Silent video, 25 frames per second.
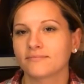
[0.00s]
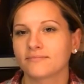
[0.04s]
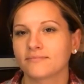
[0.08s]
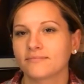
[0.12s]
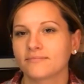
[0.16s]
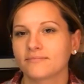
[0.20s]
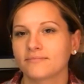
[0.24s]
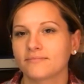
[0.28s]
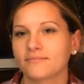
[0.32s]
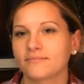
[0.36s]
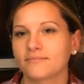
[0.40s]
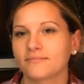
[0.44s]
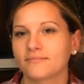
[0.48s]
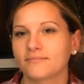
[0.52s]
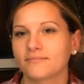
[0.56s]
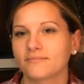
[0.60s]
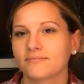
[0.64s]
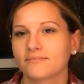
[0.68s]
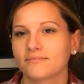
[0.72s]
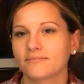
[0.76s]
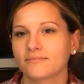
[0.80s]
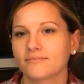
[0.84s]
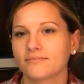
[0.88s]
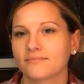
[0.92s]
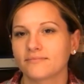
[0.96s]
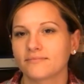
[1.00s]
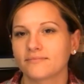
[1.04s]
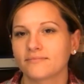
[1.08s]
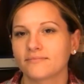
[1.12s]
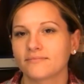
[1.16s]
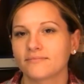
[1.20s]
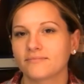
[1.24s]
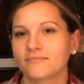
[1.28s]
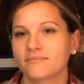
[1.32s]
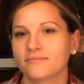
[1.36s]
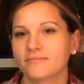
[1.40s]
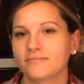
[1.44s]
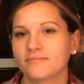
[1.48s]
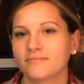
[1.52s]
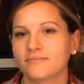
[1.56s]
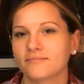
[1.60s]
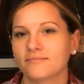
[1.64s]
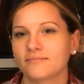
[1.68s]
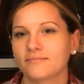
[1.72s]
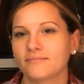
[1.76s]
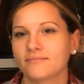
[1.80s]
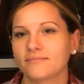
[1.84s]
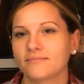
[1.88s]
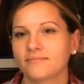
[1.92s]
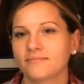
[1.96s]

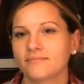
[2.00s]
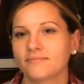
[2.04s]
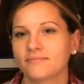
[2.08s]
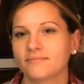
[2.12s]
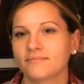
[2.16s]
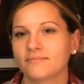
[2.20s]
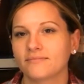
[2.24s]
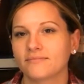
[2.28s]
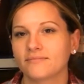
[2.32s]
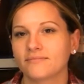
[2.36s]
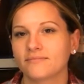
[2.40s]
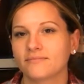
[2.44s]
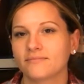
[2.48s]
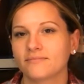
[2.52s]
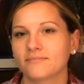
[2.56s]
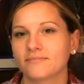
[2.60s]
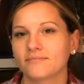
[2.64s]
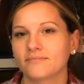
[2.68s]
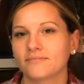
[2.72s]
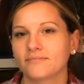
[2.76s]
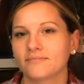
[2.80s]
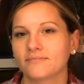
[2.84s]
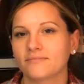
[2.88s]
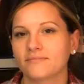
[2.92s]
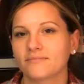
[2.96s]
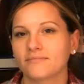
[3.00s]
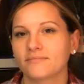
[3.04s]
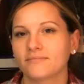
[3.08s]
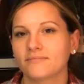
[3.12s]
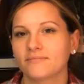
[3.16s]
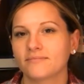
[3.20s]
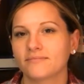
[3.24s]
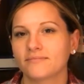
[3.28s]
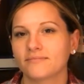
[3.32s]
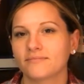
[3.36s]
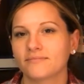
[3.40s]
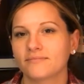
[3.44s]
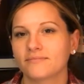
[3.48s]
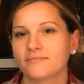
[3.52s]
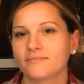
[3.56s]
No words are spoken by the person on screen.